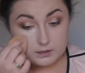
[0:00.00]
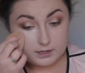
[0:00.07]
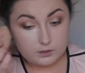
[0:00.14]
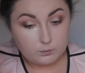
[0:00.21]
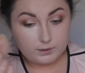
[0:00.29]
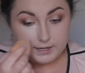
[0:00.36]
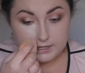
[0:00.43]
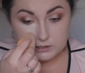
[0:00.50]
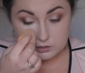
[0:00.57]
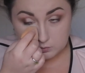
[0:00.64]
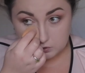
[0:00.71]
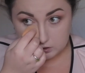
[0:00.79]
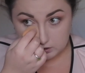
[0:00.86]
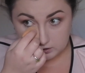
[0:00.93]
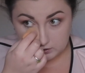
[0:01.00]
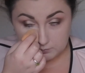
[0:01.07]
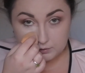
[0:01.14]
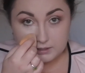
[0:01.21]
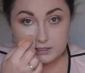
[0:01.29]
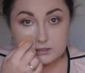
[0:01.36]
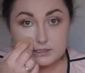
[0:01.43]
kind of way. So I'm going to kind of
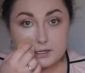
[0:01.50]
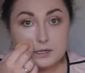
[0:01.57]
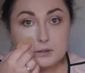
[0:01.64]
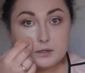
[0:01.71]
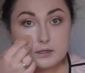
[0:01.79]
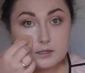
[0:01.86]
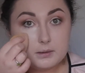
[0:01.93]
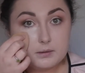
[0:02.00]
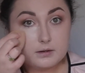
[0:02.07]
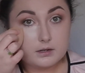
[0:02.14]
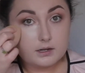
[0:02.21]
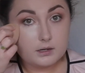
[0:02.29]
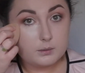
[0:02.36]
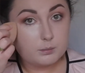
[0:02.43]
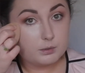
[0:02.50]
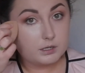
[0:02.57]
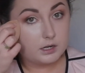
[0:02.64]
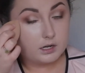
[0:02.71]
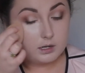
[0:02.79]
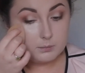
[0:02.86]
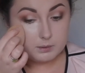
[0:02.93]
bring it down and then kind of
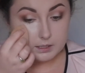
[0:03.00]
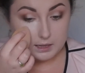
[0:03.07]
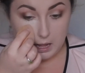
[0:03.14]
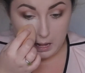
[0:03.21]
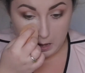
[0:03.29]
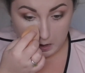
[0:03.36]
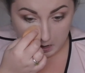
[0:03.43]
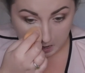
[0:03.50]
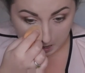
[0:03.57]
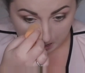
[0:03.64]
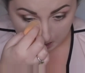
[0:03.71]
bring it up like that.